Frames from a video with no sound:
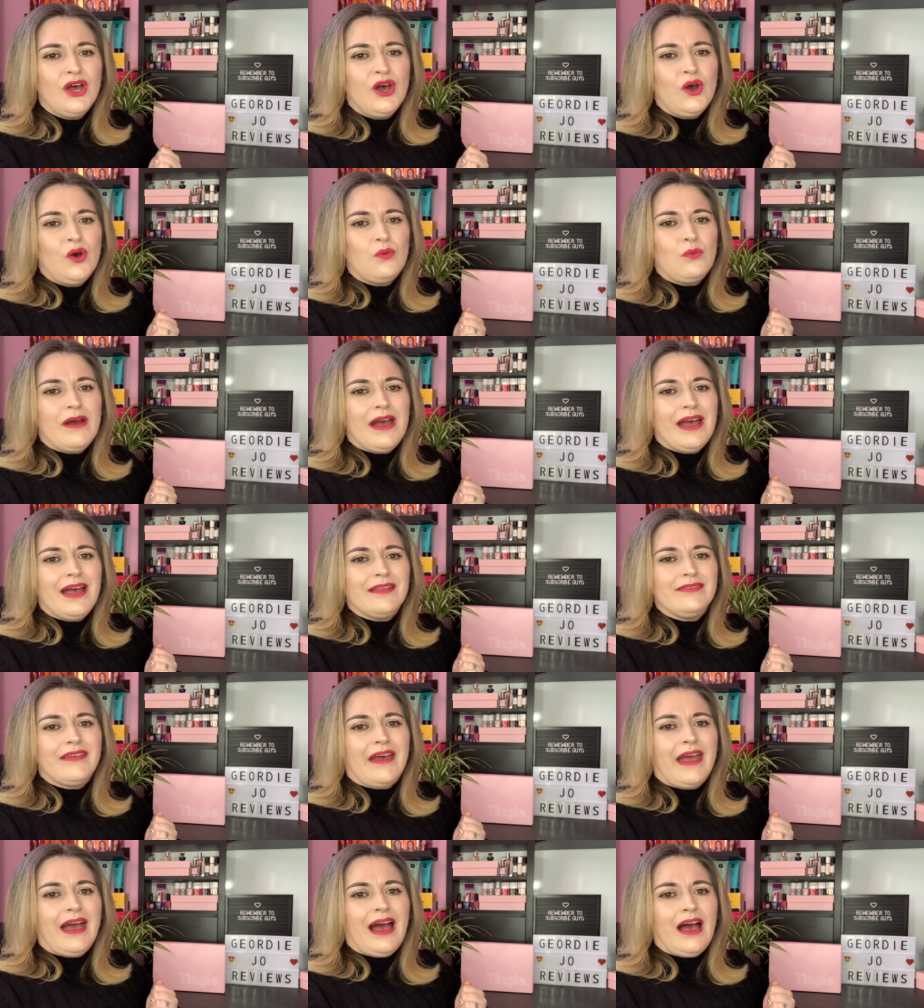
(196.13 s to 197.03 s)
when
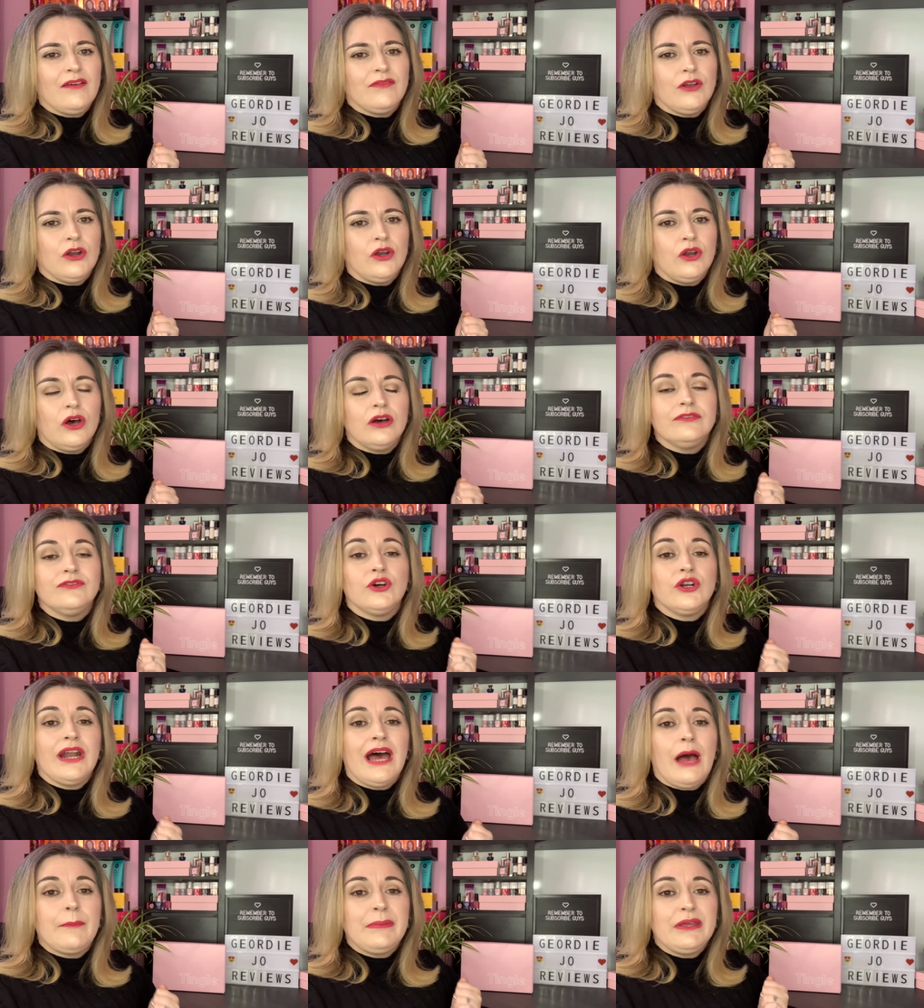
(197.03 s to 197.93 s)
they have a lot of
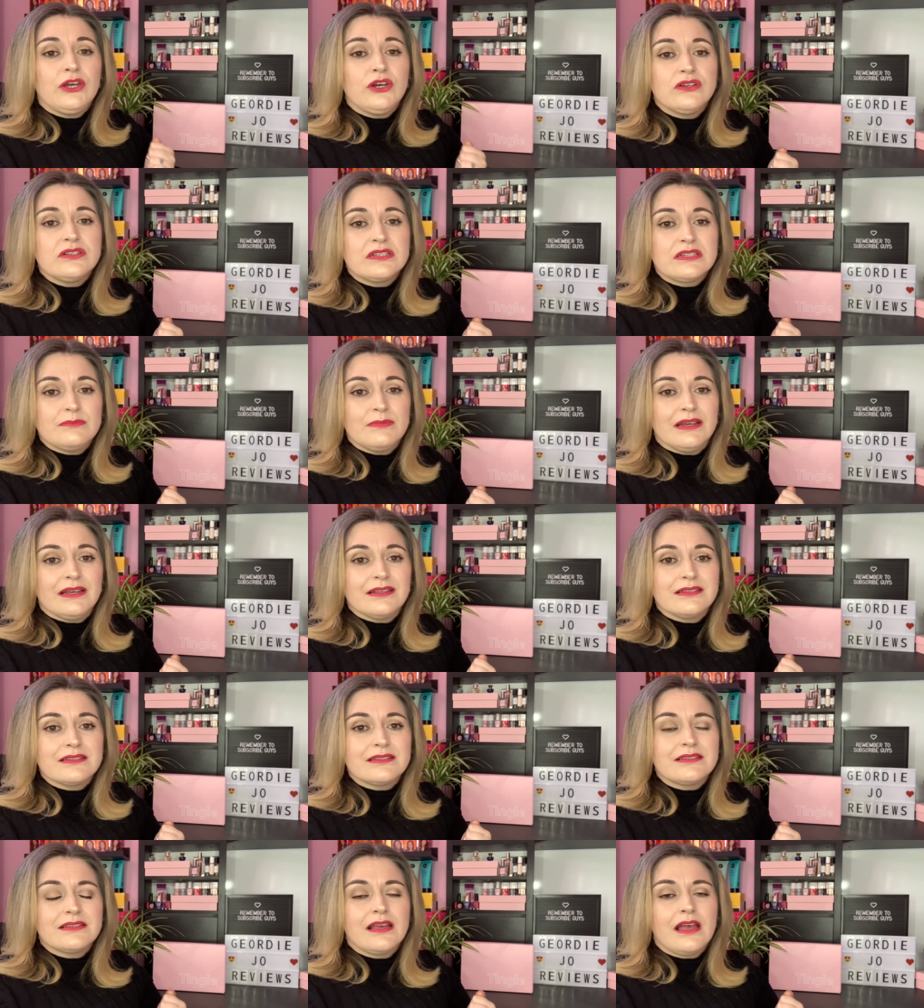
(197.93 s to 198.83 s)
unhappy
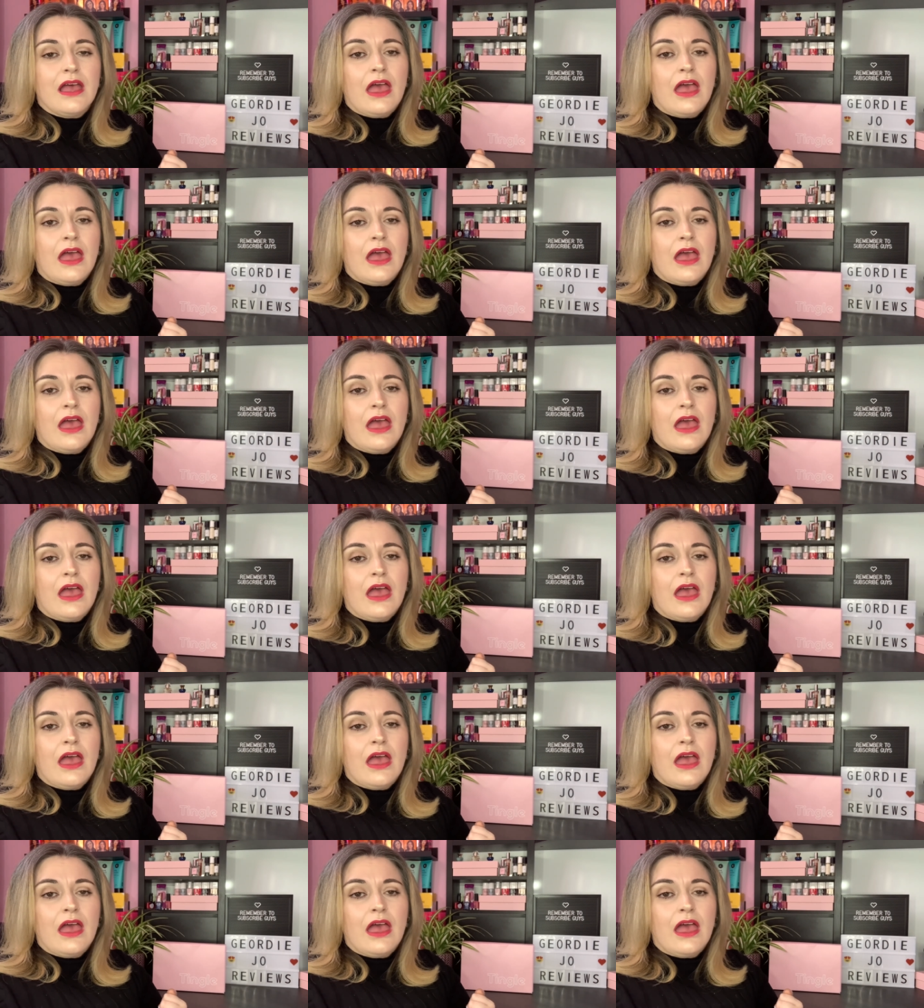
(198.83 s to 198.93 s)
customers.